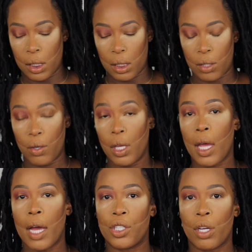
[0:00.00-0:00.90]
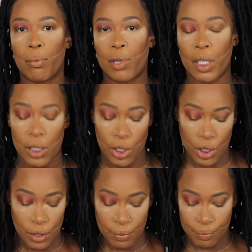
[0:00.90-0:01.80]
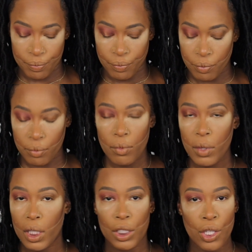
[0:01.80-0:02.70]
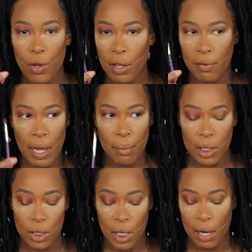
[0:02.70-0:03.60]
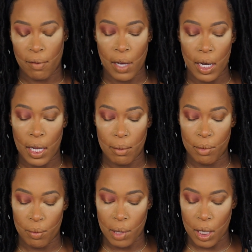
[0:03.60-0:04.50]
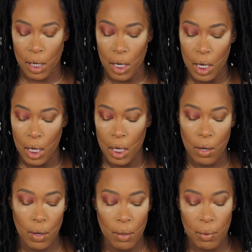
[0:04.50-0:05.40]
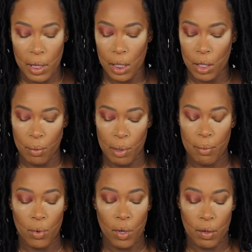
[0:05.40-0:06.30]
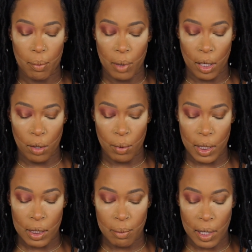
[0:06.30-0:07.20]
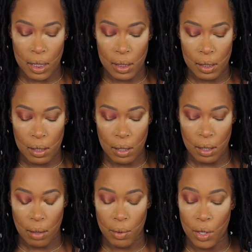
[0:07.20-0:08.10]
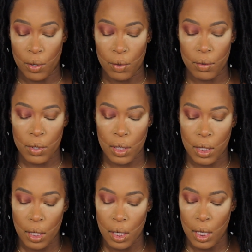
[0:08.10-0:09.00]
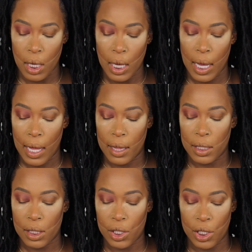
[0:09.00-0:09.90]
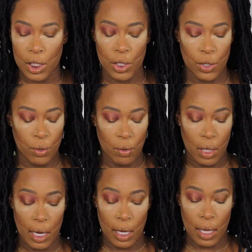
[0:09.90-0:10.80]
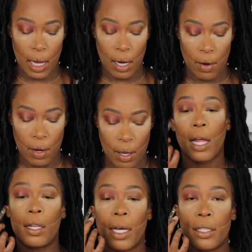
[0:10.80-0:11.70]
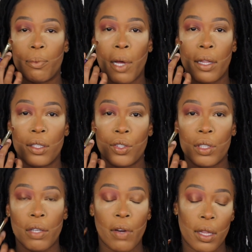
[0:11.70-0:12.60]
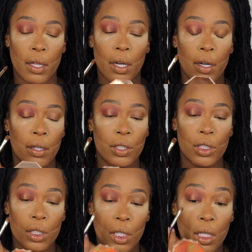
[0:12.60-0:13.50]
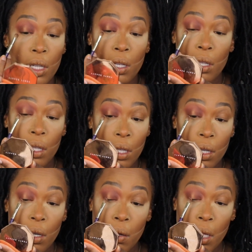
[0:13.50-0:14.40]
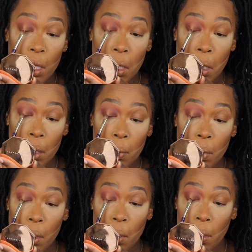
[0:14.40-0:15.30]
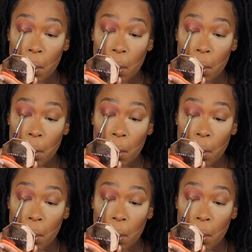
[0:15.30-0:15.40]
The Sonia Cash Up brush. It's the only flat brush that I can find at the moment. Go in with a little bit more of the P. Louise base that we used. And this is just to lighten that area. That light spot that you see right there, you're just gonna go on that light spot.